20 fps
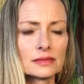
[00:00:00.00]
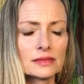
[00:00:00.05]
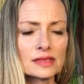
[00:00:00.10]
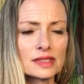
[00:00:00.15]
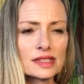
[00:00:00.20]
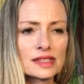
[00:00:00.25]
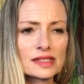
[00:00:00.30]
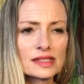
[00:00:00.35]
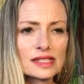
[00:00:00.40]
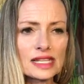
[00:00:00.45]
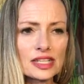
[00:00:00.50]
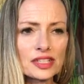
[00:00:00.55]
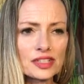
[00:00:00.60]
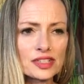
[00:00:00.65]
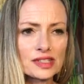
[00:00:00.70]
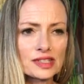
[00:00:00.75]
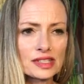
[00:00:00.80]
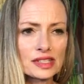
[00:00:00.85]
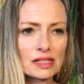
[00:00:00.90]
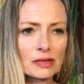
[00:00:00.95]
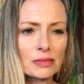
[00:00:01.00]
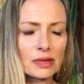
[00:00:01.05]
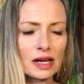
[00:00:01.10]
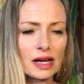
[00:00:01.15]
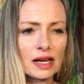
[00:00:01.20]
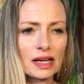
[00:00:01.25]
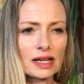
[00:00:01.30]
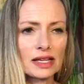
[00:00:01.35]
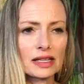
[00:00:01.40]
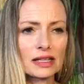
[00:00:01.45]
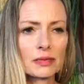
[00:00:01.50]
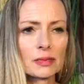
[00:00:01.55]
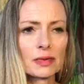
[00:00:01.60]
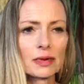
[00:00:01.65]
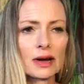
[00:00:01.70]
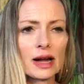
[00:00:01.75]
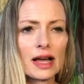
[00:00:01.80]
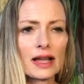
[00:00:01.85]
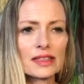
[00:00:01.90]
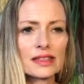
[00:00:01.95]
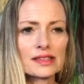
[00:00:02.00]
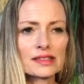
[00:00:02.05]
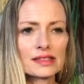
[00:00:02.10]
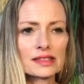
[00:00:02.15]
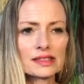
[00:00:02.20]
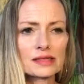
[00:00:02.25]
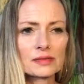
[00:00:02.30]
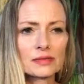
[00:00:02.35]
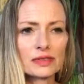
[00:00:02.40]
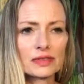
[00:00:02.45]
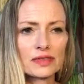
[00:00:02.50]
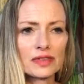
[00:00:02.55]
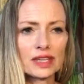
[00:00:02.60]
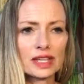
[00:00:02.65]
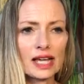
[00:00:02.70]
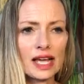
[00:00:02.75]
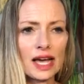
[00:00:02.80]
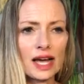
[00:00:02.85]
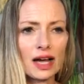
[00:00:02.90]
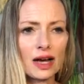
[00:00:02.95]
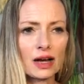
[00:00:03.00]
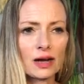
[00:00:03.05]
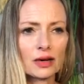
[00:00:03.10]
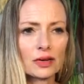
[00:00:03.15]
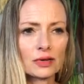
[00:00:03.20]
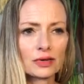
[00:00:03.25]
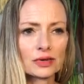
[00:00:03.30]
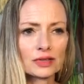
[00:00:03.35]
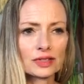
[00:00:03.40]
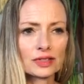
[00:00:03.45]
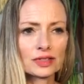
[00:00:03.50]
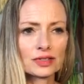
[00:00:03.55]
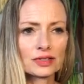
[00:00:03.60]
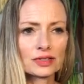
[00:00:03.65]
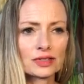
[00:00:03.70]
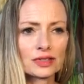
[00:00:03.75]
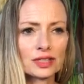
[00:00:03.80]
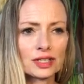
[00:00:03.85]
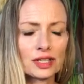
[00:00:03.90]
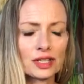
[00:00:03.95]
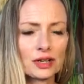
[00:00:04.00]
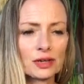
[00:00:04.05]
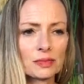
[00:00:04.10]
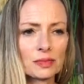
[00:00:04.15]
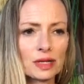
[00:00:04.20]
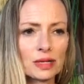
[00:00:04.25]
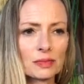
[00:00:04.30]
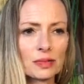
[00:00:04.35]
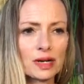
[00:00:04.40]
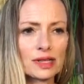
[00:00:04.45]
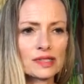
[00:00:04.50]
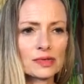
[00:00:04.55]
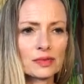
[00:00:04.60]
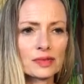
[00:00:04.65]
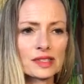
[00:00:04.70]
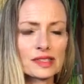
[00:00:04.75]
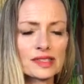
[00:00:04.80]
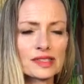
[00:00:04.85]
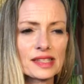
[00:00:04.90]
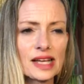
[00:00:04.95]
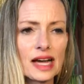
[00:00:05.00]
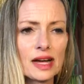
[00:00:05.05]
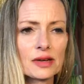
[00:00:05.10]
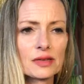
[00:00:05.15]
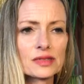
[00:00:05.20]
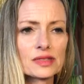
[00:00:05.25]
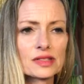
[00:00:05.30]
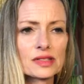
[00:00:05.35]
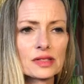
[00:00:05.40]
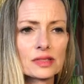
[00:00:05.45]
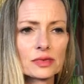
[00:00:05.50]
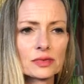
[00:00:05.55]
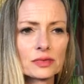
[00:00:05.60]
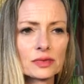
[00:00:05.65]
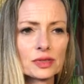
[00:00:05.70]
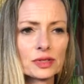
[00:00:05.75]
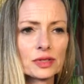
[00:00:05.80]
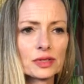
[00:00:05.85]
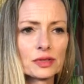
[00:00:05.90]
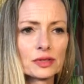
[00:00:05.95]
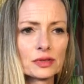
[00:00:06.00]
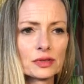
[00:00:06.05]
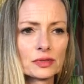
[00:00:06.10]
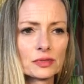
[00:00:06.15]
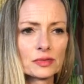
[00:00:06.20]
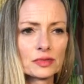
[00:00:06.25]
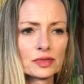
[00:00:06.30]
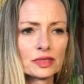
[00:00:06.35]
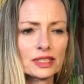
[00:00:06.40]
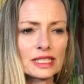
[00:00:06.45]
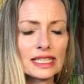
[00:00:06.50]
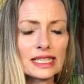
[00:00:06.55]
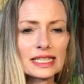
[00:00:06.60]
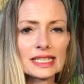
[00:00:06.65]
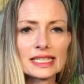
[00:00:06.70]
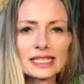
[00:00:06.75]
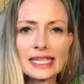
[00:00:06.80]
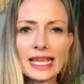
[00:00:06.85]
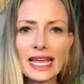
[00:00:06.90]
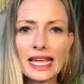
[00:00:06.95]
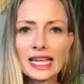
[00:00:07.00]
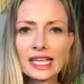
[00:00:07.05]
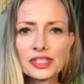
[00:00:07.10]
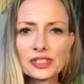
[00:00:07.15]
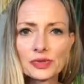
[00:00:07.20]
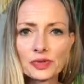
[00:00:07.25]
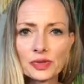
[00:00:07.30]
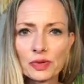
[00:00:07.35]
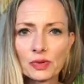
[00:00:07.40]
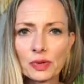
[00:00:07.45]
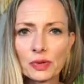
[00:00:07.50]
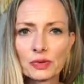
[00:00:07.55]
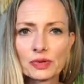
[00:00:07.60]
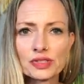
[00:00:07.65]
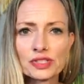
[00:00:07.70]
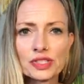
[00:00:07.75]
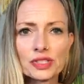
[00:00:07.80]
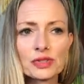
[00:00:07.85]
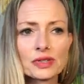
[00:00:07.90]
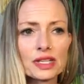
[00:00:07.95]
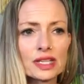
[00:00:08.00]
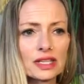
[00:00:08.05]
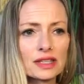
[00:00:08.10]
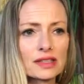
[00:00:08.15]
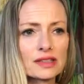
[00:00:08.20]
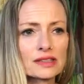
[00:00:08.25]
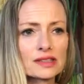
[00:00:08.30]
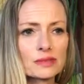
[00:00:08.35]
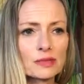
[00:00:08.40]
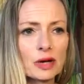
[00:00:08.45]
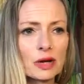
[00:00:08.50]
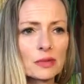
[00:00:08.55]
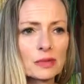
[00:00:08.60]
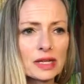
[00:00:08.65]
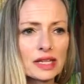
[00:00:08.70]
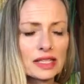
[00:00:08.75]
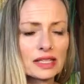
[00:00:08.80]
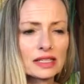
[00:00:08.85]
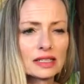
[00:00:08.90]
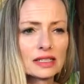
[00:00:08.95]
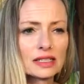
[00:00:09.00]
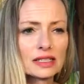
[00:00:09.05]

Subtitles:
the sensations in the body, the breath as it's moving out, you know, being present with the sounds in the room, really engaged with what we're doing in this moment,